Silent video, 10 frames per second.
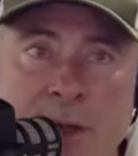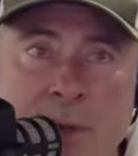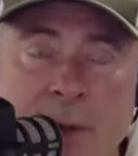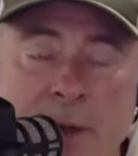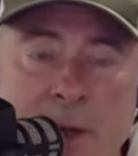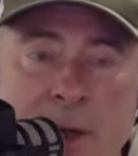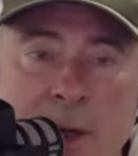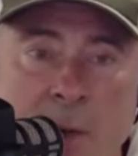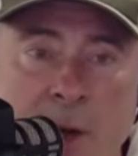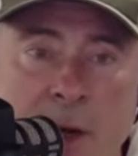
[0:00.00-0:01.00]
So, yeah, we're
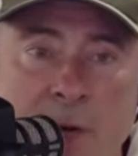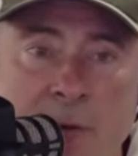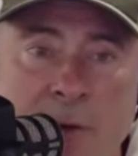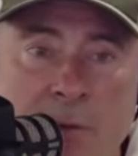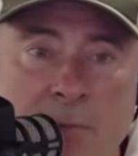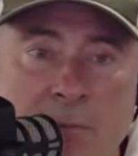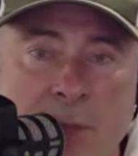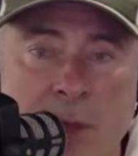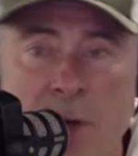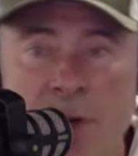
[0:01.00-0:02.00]
kind of,
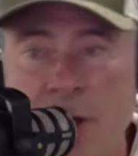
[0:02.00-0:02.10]
you know,